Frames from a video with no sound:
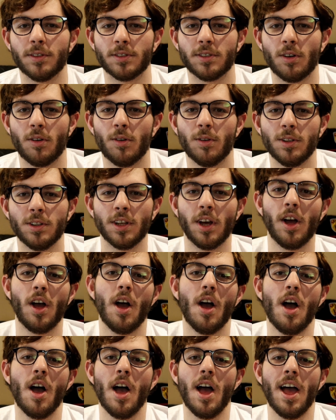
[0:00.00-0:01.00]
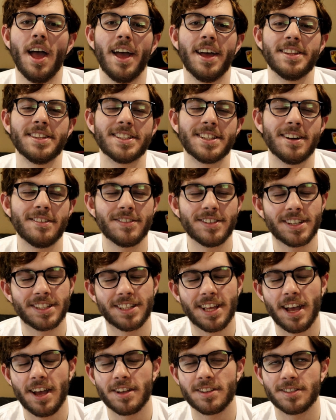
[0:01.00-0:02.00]
years old and stuff like
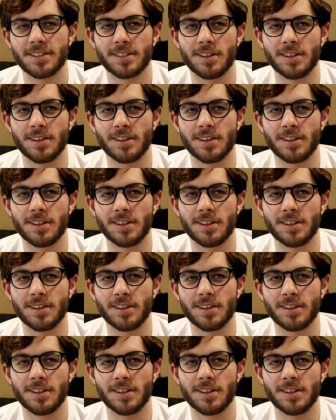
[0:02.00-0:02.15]
that.